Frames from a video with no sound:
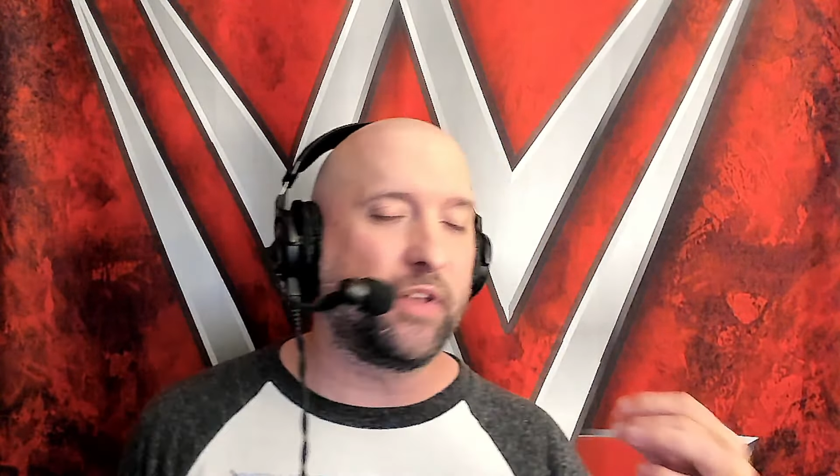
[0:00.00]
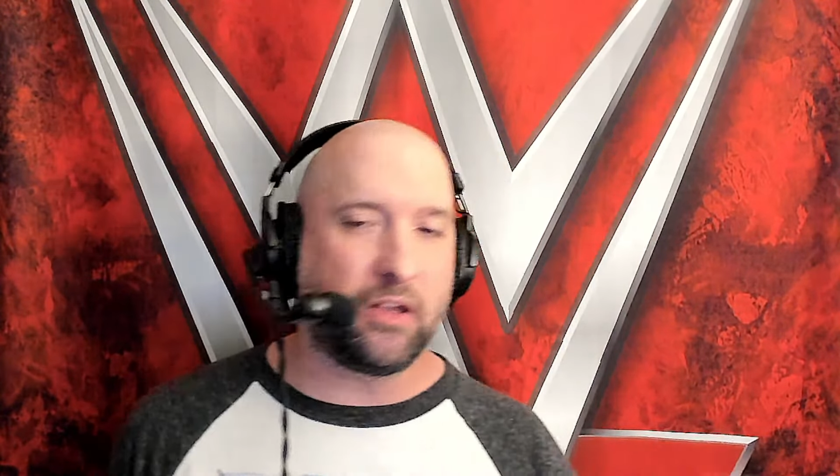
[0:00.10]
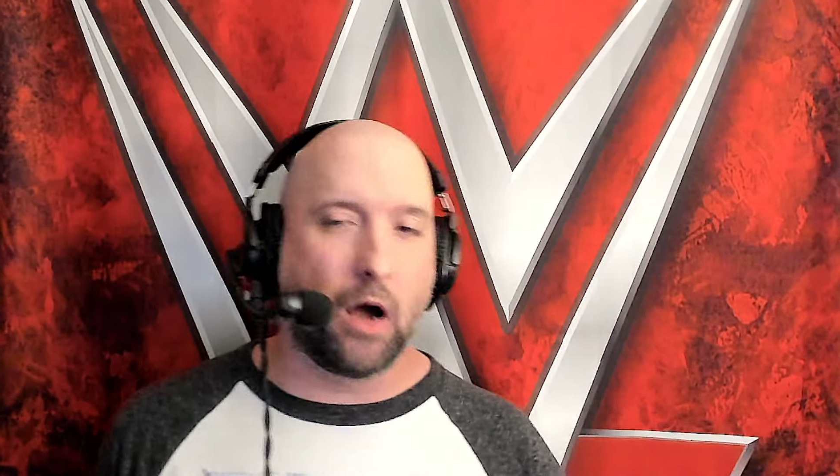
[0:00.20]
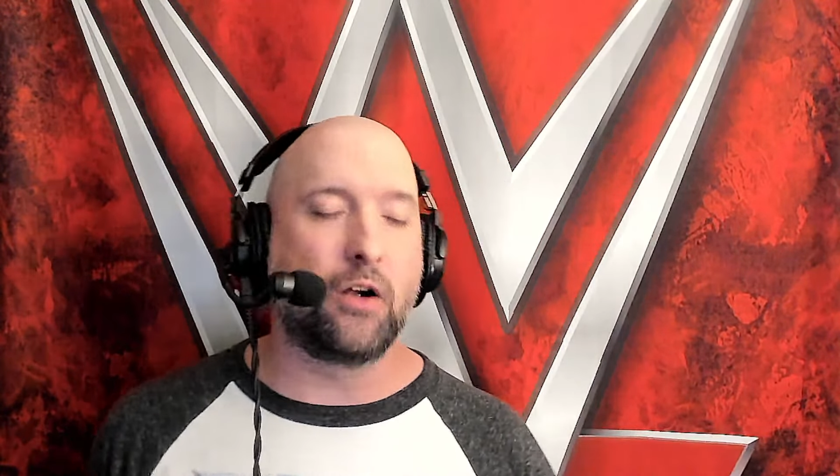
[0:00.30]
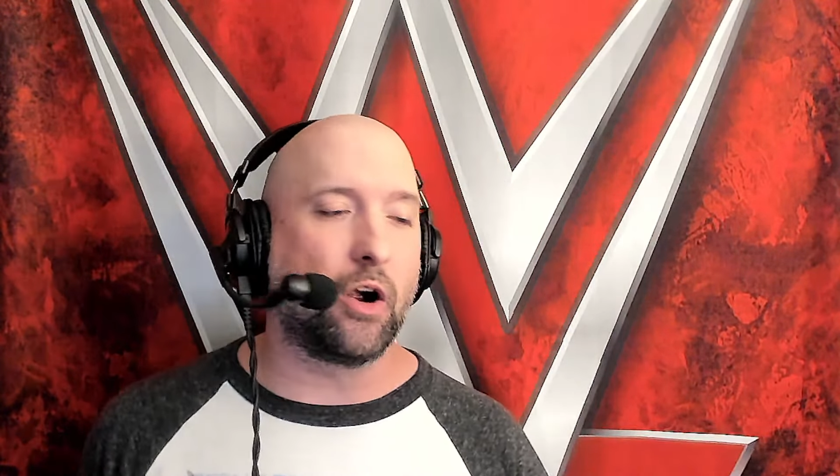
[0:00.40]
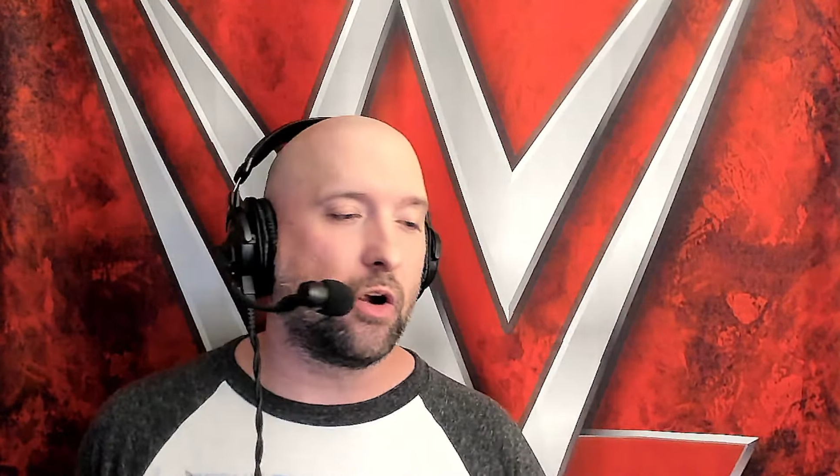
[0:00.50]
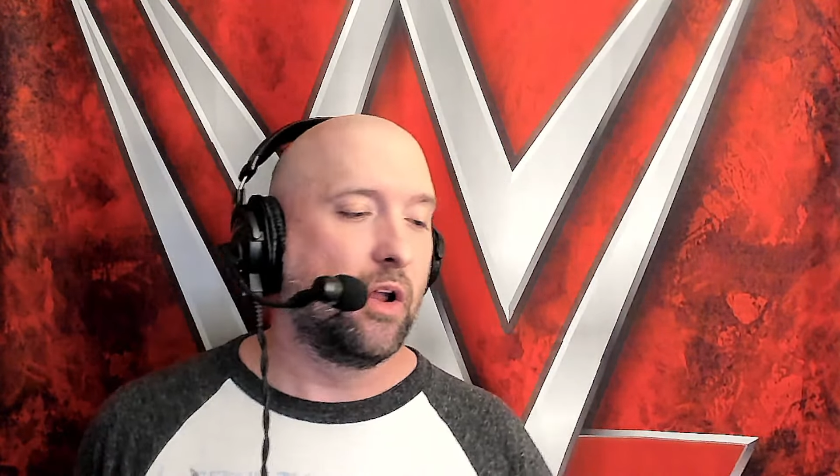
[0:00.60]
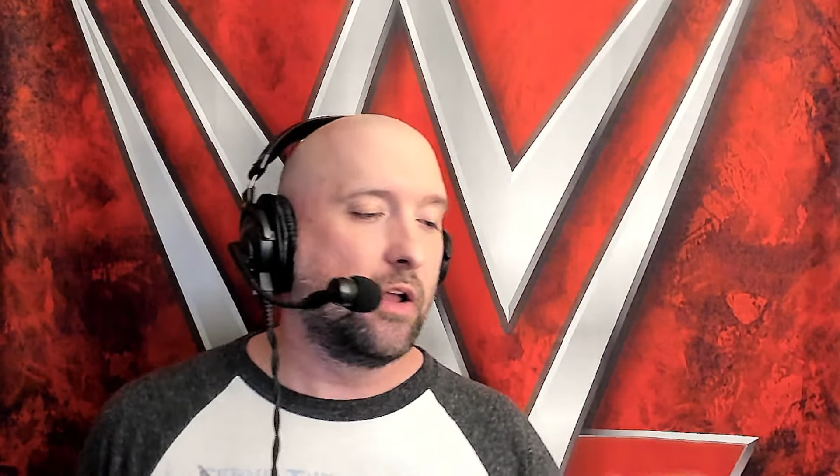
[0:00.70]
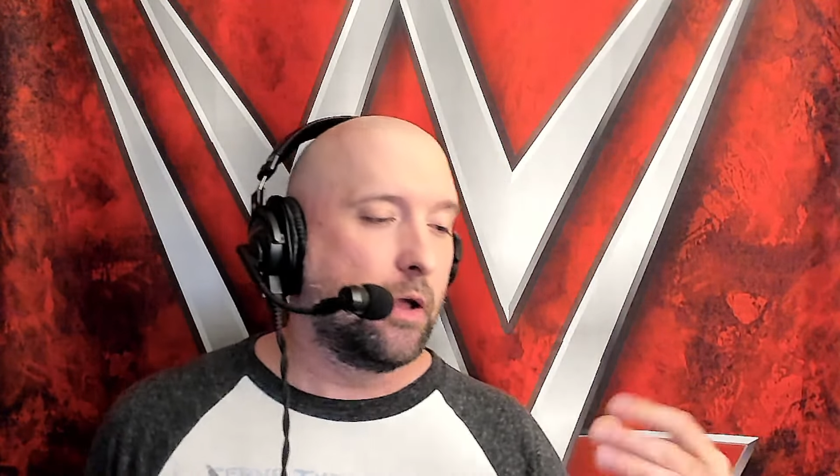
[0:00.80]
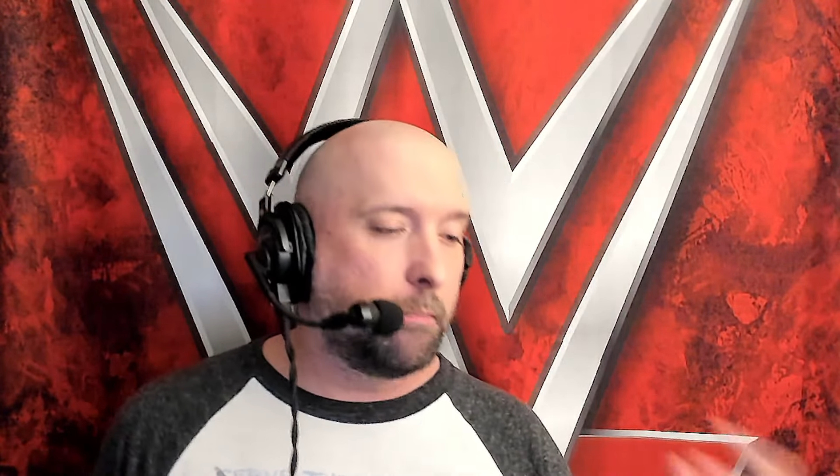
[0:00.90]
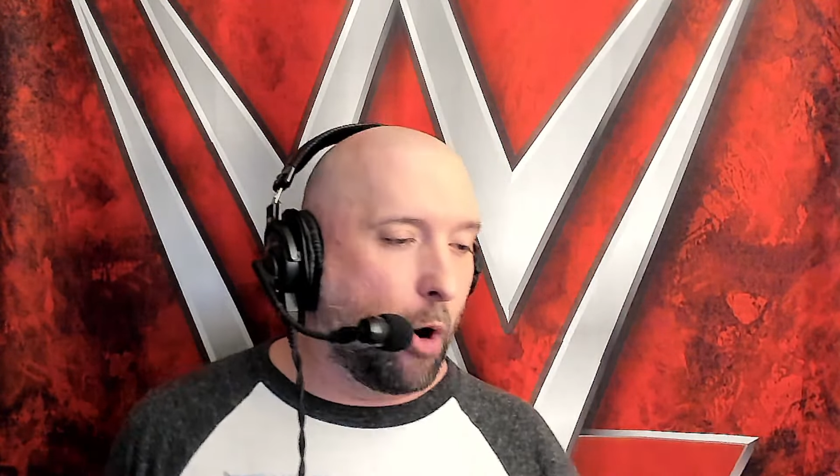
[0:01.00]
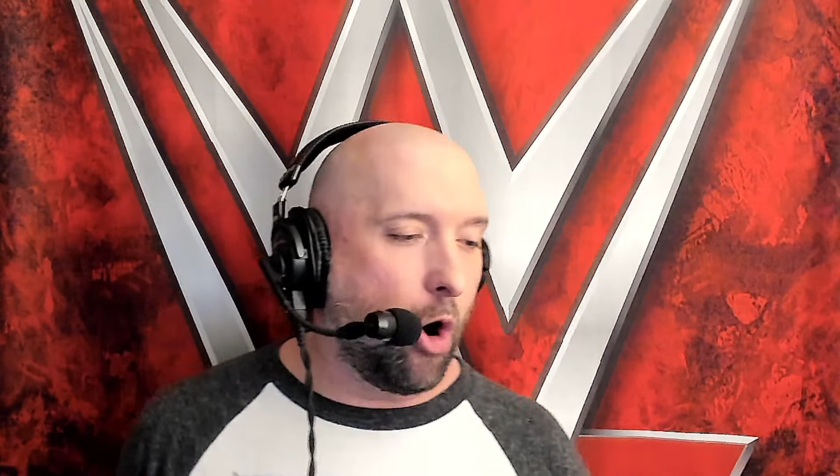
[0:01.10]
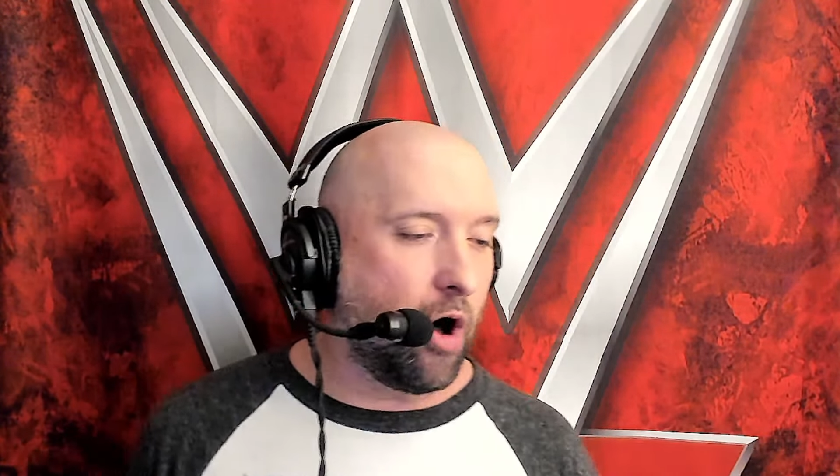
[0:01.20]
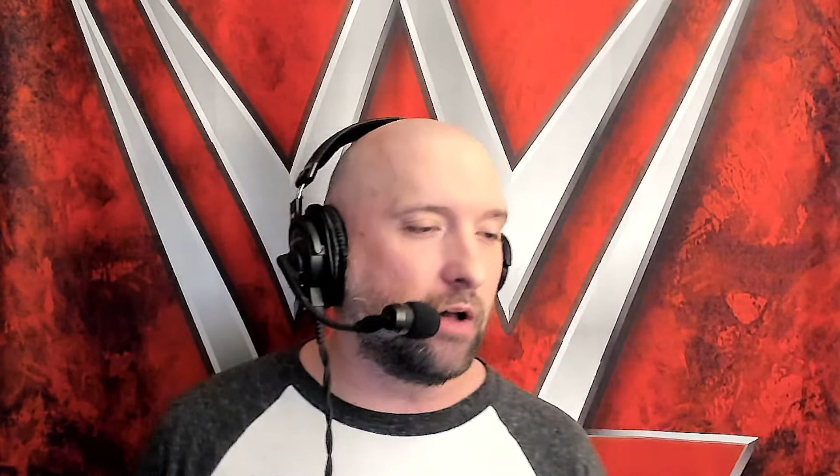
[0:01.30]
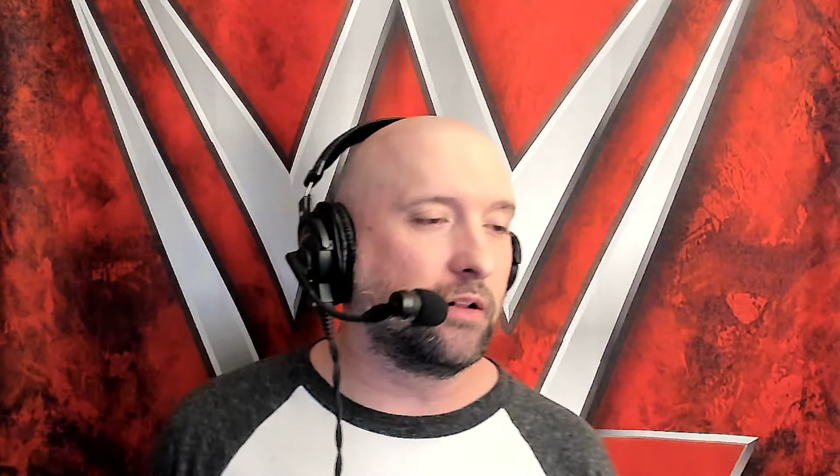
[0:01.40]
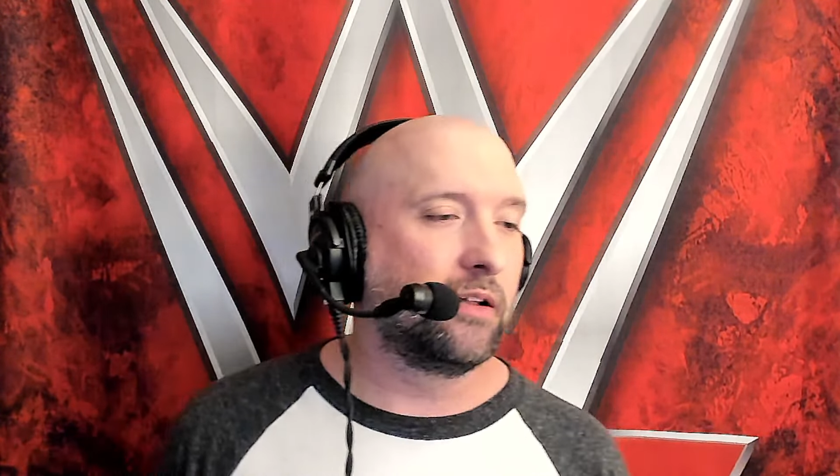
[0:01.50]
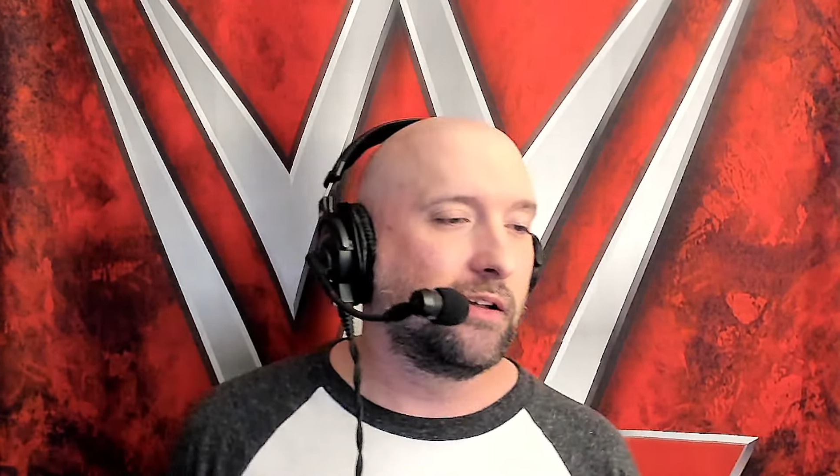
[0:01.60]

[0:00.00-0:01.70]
younger Paul?